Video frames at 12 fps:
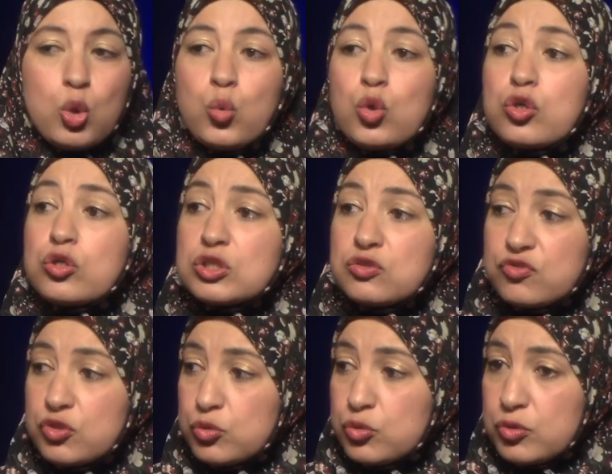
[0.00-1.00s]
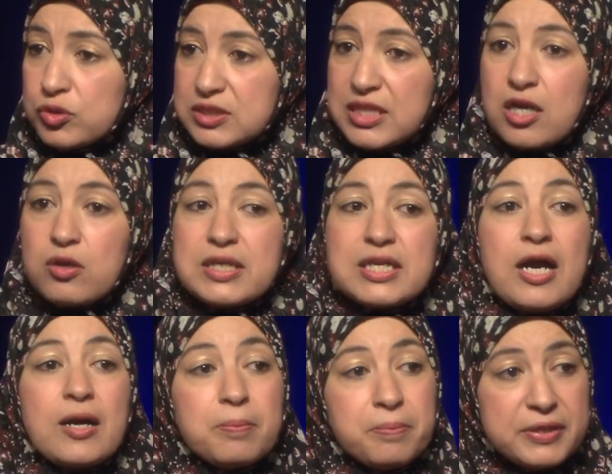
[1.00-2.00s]
worldviews that are
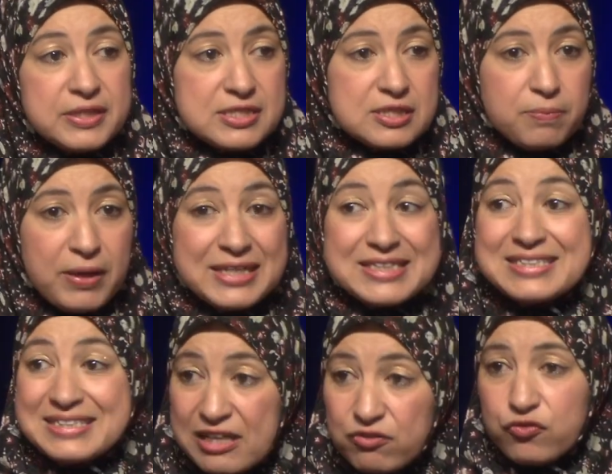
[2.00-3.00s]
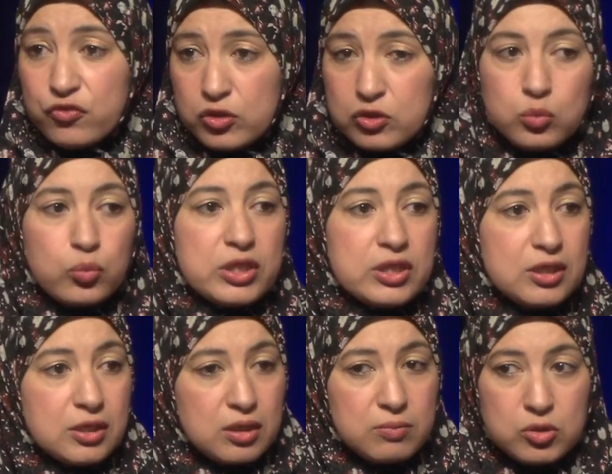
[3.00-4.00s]
encompassed by several within a
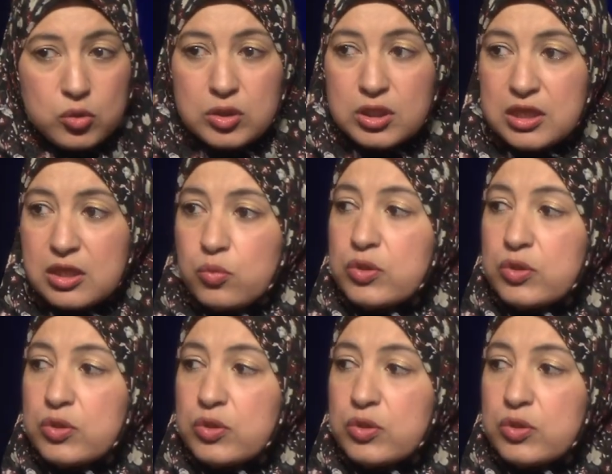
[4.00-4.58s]
community,